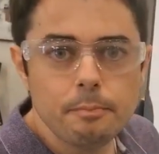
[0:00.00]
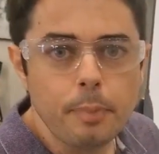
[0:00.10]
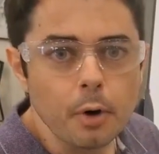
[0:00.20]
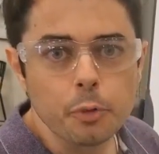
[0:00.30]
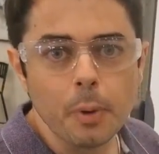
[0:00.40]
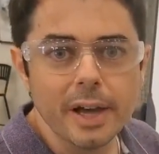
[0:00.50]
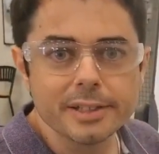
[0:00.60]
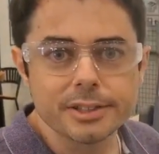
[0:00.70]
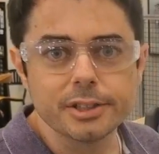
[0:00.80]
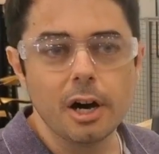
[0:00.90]
going
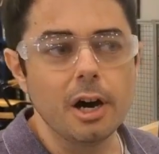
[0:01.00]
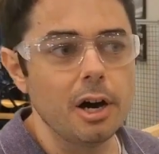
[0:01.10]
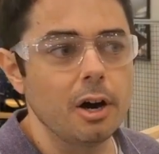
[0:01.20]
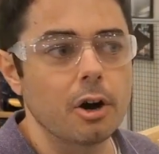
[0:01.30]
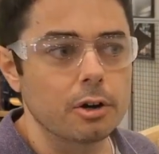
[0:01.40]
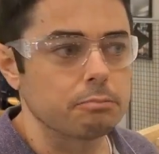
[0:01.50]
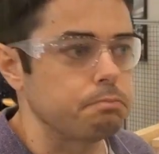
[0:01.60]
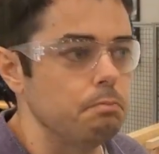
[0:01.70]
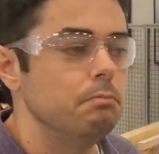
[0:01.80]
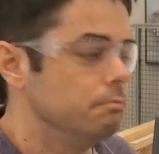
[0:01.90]
to normally be
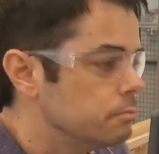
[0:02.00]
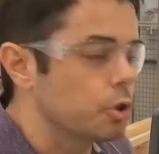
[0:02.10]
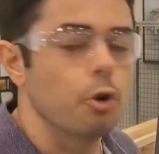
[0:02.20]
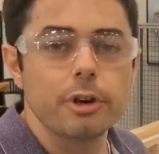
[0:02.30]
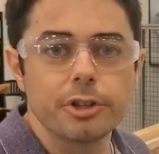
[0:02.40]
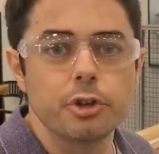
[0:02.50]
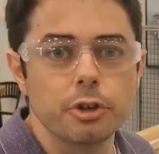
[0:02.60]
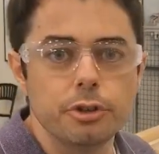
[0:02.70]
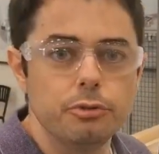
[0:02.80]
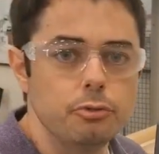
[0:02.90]
seen in a turning
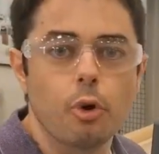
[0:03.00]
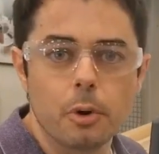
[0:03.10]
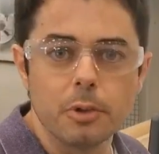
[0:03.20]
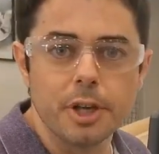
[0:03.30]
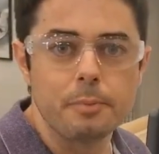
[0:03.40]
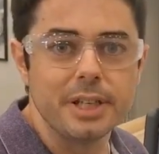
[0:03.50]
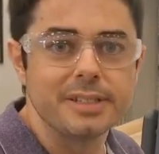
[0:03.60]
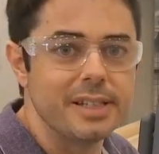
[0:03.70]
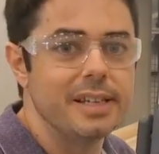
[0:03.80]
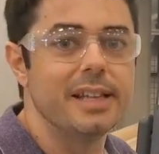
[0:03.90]
shop.
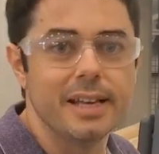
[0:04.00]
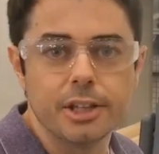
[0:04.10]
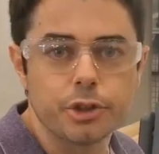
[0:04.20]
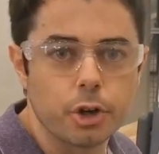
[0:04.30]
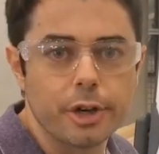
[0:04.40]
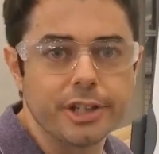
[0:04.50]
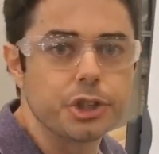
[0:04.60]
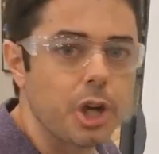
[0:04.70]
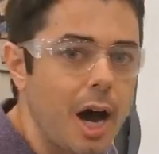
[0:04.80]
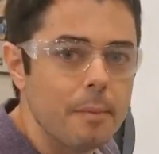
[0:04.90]
There's benefits to
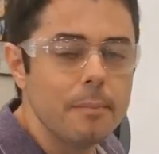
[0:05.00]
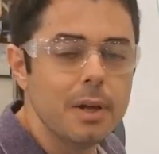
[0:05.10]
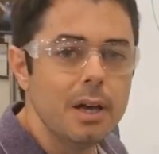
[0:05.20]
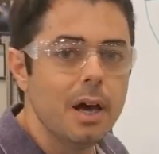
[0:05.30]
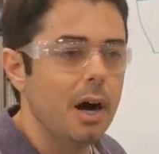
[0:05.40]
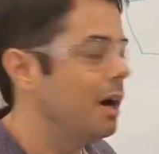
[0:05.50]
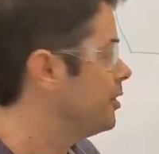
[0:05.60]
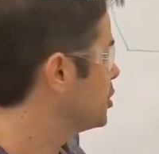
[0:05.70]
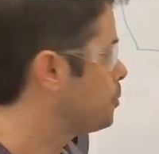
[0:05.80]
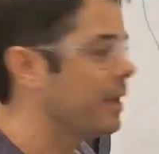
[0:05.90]
both. I mean,
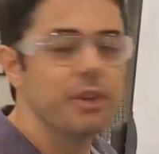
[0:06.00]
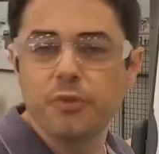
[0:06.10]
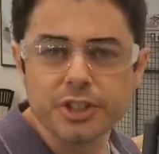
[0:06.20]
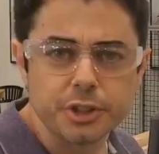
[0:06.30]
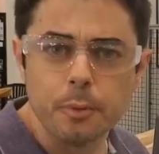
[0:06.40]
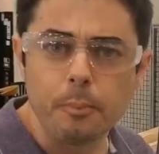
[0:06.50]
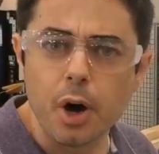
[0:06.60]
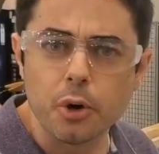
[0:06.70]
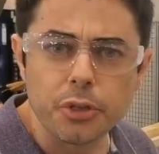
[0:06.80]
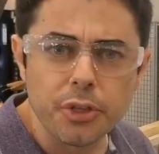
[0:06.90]
a lot of
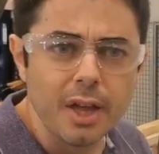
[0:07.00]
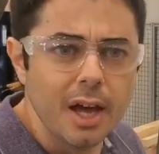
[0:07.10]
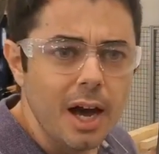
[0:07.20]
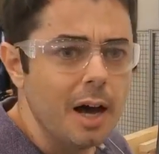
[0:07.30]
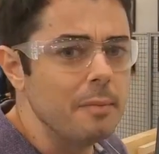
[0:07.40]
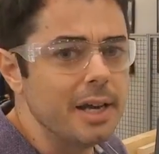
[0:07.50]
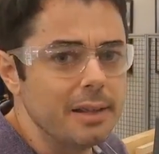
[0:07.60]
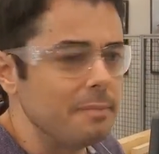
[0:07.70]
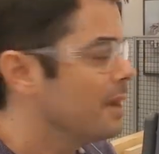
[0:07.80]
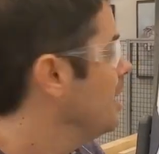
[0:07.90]
times people like to
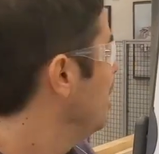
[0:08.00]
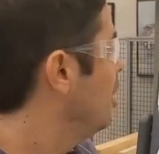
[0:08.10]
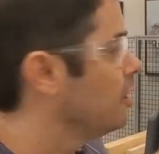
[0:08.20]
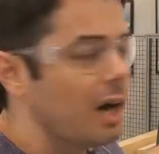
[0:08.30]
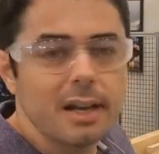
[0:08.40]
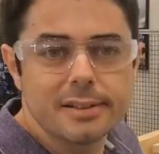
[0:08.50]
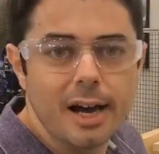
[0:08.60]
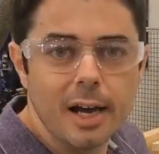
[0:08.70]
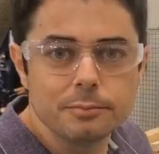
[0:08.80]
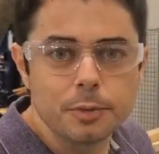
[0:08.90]
use the solid
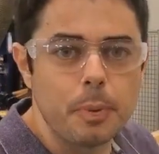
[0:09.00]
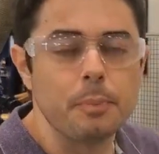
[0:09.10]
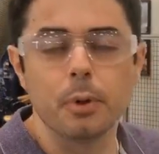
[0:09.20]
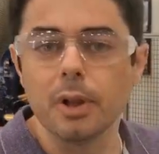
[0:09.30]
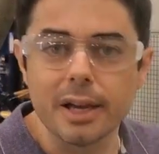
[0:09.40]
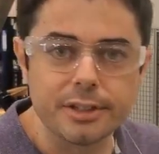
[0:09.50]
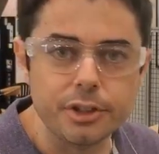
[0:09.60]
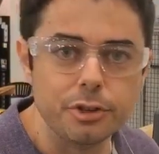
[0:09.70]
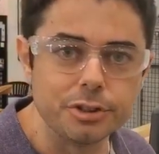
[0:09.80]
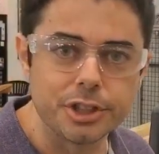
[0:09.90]
blanks,
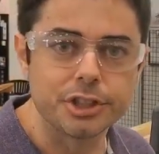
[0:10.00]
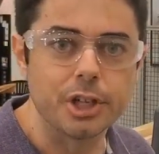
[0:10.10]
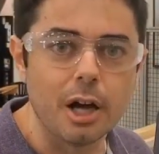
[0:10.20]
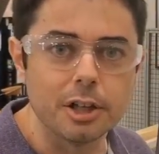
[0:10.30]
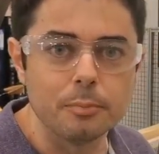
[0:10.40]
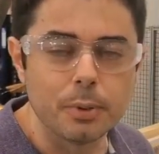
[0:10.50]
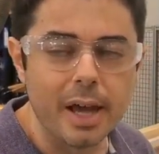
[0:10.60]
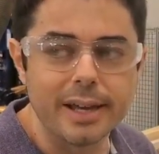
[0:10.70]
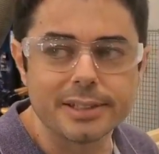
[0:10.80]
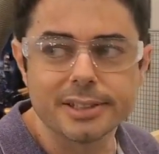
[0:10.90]
but you can't always
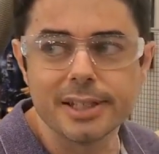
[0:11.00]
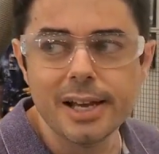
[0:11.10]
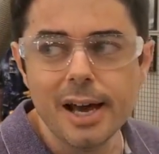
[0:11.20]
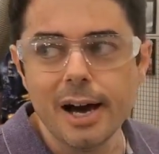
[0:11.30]
find them.